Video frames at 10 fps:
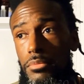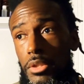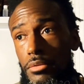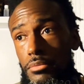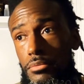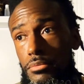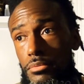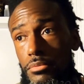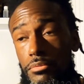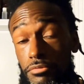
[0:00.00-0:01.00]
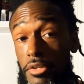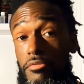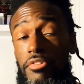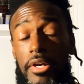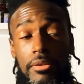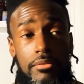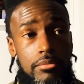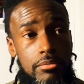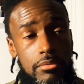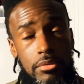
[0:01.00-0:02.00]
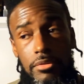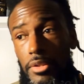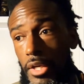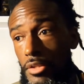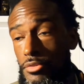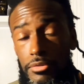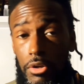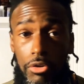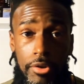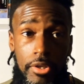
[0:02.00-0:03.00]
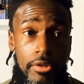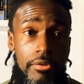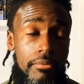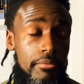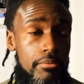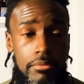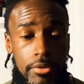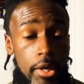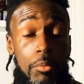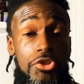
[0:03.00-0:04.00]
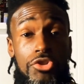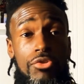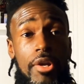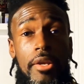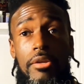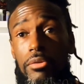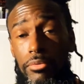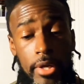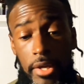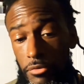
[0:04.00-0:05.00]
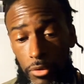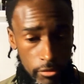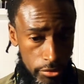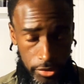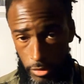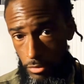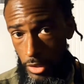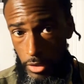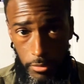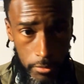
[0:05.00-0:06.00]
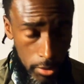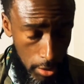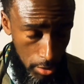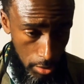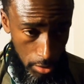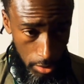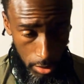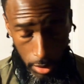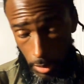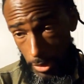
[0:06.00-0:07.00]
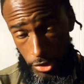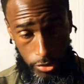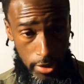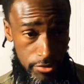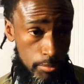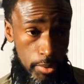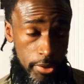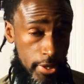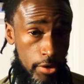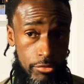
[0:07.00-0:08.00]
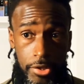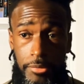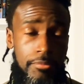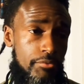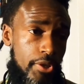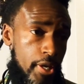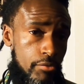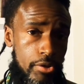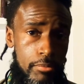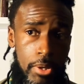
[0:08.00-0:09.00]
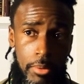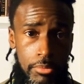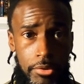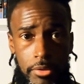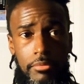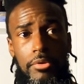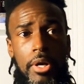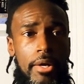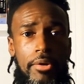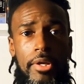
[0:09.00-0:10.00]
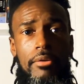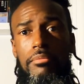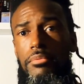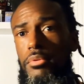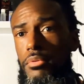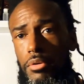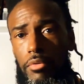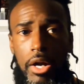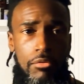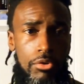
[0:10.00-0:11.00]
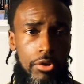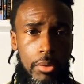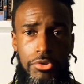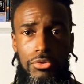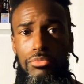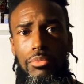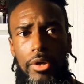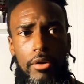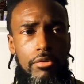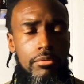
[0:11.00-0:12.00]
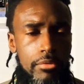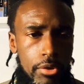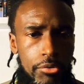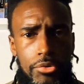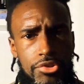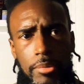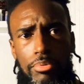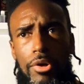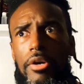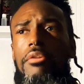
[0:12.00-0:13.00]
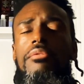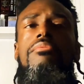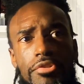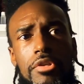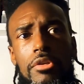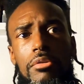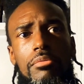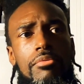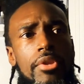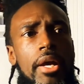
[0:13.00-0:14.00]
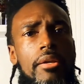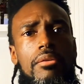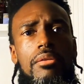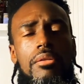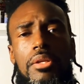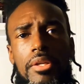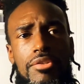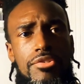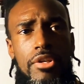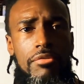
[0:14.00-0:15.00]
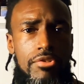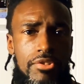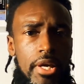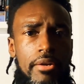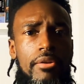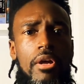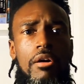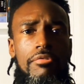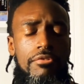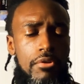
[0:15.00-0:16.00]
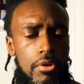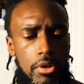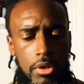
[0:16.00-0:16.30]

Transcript: But fun fact, the answer's already in you. That which created you gave you everything you needed. Because you have some people that can't read. If they can't read the Bible, then how do they arrive or come to whatever? You can say prayer, but still, that in itself is not enough.